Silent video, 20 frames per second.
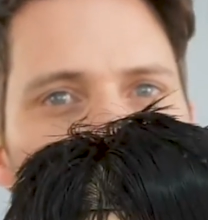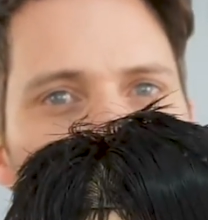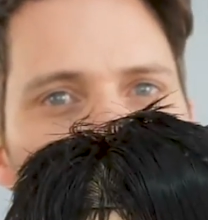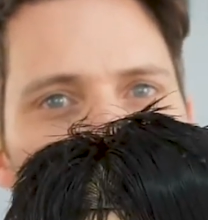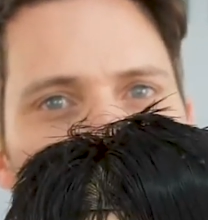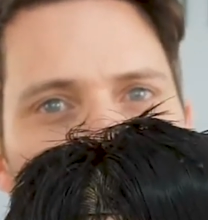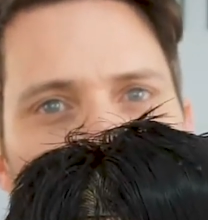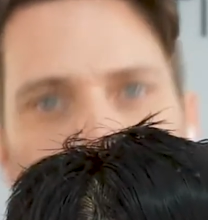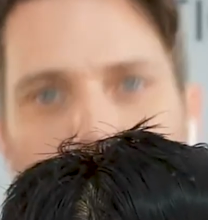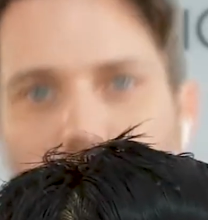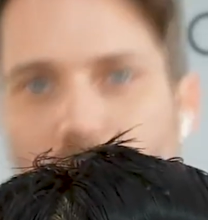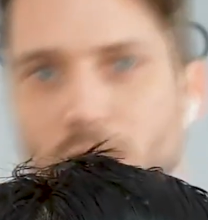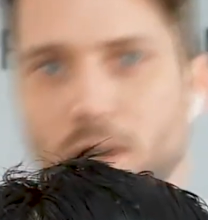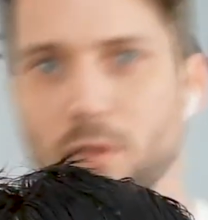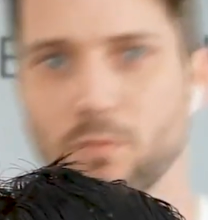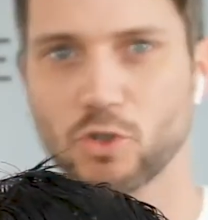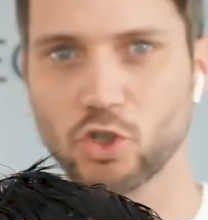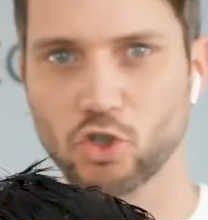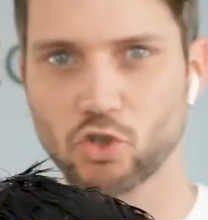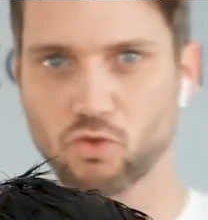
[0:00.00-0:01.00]
So we're going to
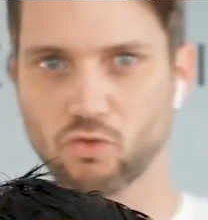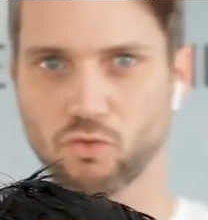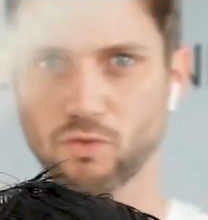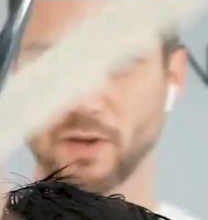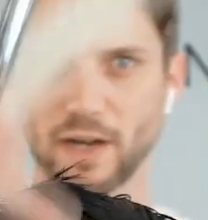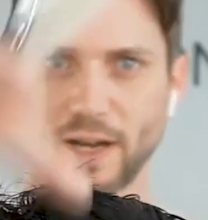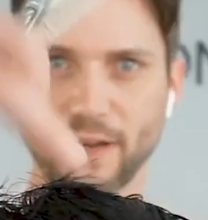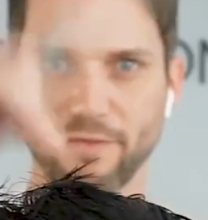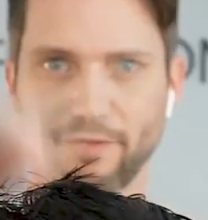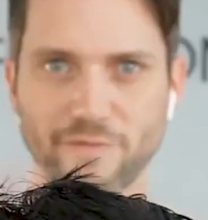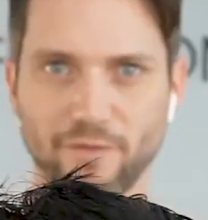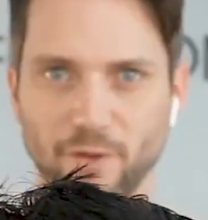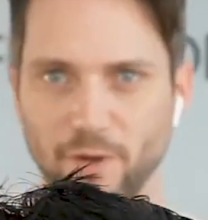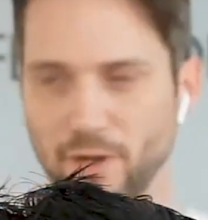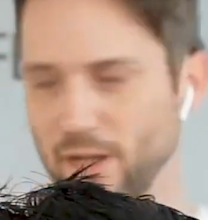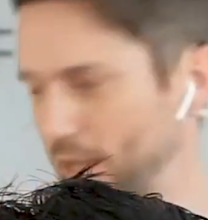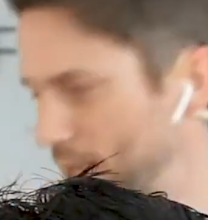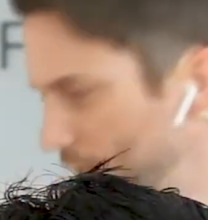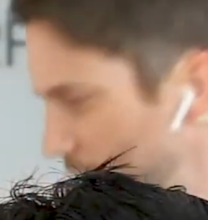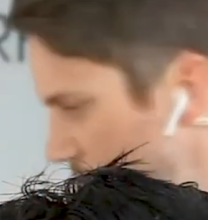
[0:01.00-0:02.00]
come straight through
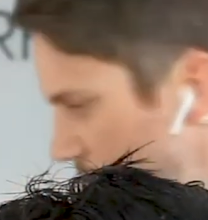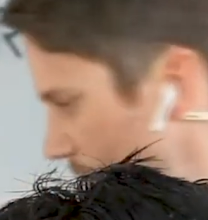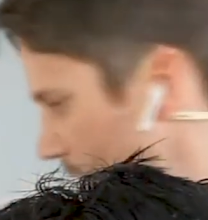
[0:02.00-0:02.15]
here.